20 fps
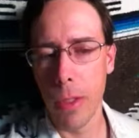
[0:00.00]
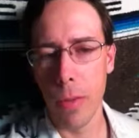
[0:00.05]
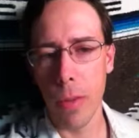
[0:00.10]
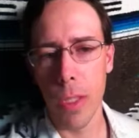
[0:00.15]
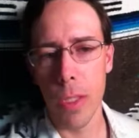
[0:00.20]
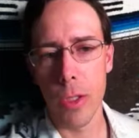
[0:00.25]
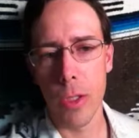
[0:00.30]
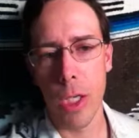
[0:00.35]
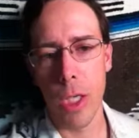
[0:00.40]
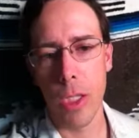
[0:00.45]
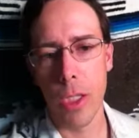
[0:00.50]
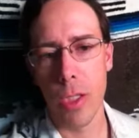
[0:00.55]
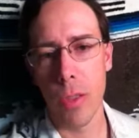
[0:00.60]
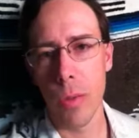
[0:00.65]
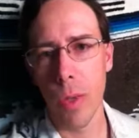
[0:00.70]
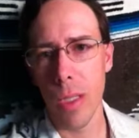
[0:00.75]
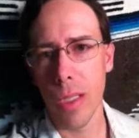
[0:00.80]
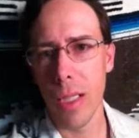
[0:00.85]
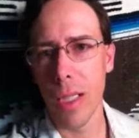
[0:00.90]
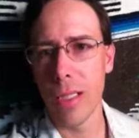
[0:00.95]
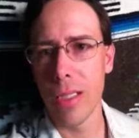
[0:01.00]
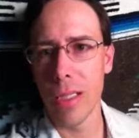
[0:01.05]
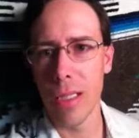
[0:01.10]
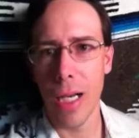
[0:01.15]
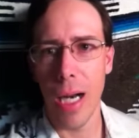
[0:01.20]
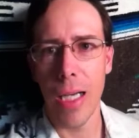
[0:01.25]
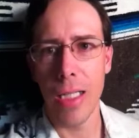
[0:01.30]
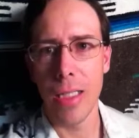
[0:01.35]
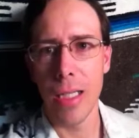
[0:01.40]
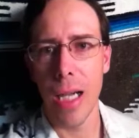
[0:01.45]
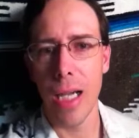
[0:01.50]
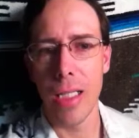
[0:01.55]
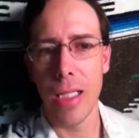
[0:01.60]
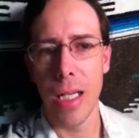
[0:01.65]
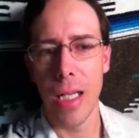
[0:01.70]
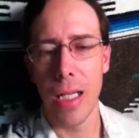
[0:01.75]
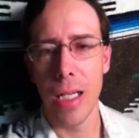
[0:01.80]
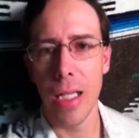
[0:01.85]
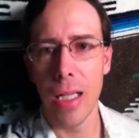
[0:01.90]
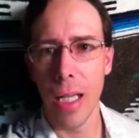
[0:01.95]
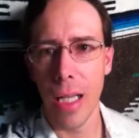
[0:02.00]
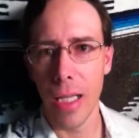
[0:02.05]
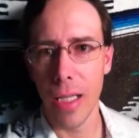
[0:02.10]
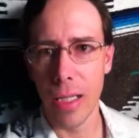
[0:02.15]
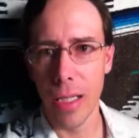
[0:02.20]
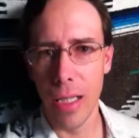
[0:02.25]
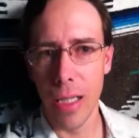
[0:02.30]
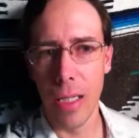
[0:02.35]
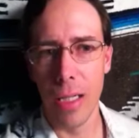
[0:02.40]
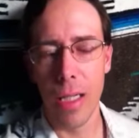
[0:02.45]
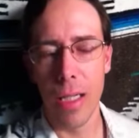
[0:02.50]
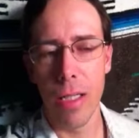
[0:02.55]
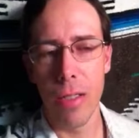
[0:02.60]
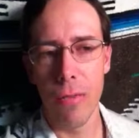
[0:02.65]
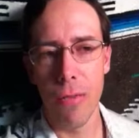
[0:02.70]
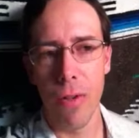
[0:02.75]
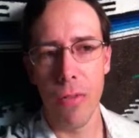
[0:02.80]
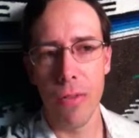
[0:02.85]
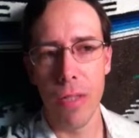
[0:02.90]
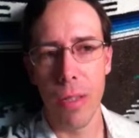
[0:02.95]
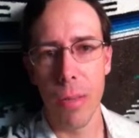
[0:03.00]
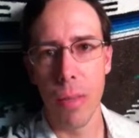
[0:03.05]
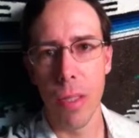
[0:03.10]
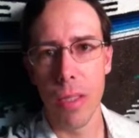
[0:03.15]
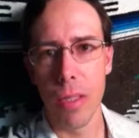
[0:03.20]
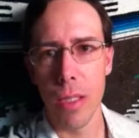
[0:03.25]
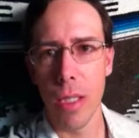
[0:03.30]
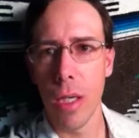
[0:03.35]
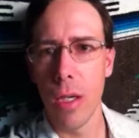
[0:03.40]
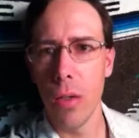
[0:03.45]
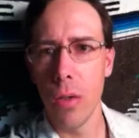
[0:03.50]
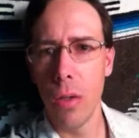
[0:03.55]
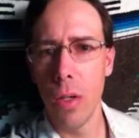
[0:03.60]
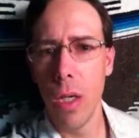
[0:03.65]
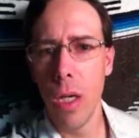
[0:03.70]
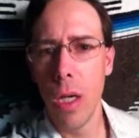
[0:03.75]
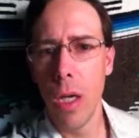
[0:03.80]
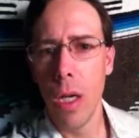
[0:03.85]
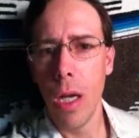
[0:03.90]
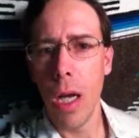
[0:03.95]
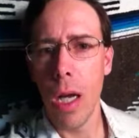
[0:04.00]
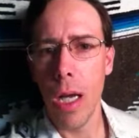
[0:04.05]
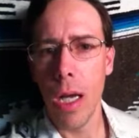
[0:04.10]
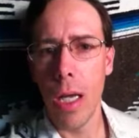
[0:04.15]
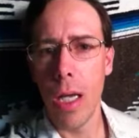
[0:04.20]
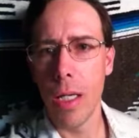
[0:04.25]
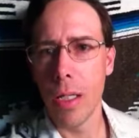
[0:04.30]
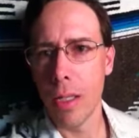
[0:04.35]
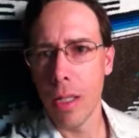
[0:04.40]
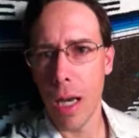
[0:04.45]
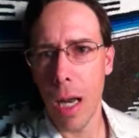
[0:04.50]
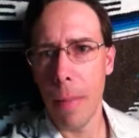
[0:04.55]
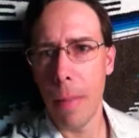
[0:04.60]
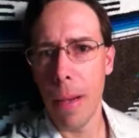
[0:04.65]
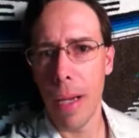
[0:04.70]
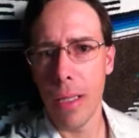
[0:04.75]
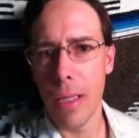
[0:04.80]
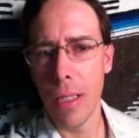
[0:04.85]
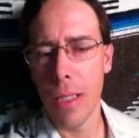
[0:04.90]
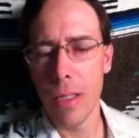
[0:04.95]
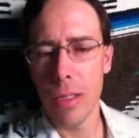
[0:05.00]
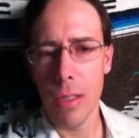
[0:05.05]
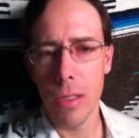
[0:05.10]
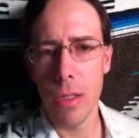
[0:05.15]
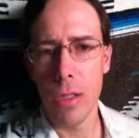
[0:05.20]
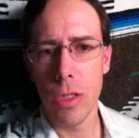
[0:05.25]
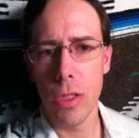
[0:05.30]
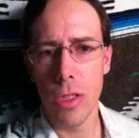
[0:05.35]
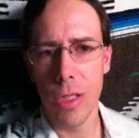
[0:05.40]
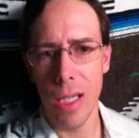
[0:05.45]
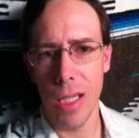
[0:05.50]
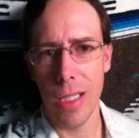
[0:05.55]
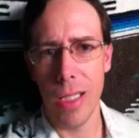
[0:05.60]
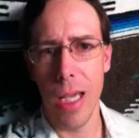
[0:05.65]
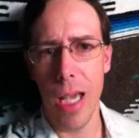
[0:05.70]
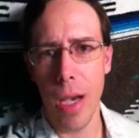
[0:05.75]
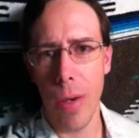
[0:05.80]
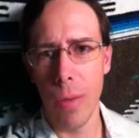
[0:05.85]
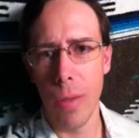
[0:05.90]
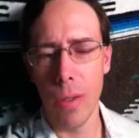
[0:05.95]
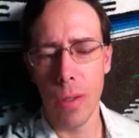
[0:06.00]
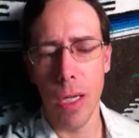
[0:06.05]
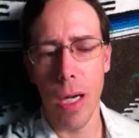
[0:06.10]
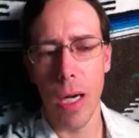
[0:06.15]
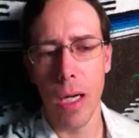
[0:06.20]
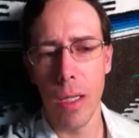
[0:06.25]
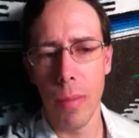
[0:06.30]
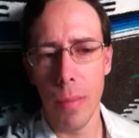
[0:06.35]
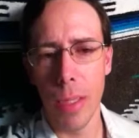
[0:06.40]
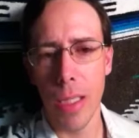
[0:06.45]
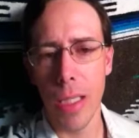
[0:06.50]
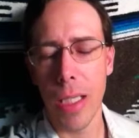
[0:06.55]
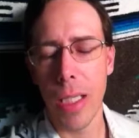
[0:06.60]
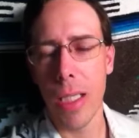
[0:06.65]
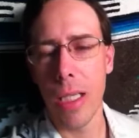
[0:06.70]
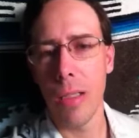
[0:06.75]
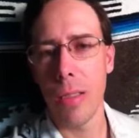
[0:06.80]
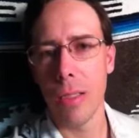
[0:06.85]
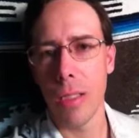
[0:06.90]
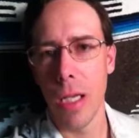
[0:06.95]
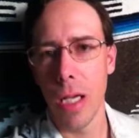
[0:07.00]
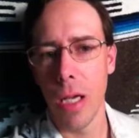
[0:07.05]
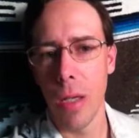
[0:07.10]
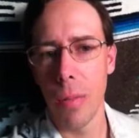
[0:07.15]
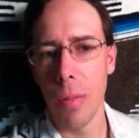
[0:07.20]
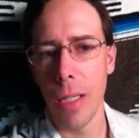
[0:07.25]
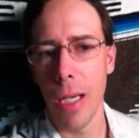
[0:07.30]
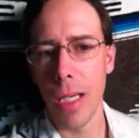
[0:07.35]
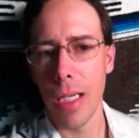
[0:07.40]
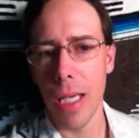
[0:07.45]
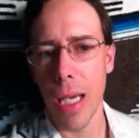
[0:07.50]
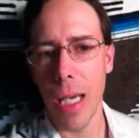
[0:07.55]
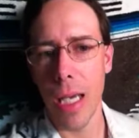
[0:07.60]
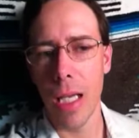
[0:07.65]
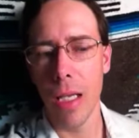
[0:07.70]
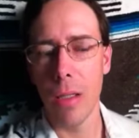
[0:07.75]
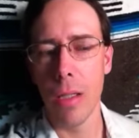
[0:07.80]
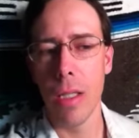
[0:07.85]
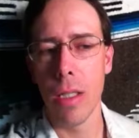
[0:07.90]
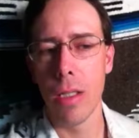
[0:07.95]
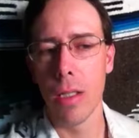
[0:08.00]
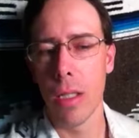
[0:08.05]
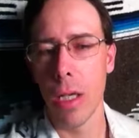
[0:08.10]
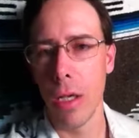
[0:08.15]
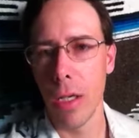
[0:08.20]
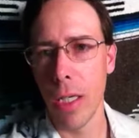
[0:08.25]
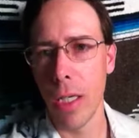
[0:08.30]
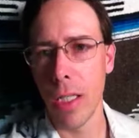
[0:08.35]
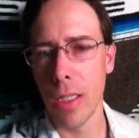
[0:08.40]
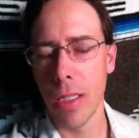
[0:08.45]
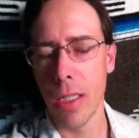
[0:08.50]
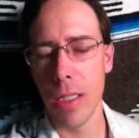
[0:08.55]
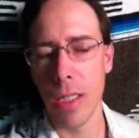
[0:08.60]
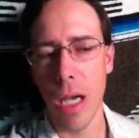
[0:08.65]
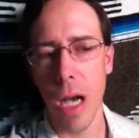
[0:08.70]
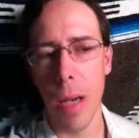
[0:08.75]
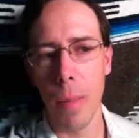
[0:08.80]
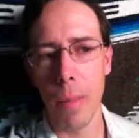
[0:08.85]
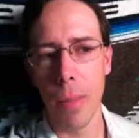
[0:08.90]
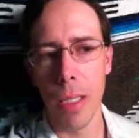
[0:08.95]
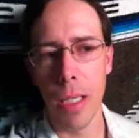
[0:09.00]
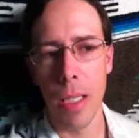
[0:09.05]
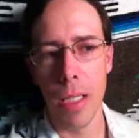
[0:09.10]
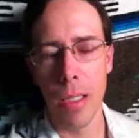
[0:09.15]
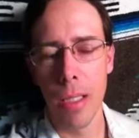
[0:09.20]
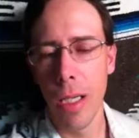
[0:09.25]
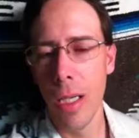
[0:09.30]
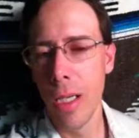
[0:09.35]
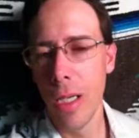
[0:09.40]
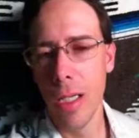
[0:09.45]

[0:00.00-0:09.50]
the registration, walked in, I said, I just got a ticket like literally 15 minutes ago and can I pay this? And she's like, yeah, we don't care. And I'm like, he keeps telling me I can't until he gets his copy in.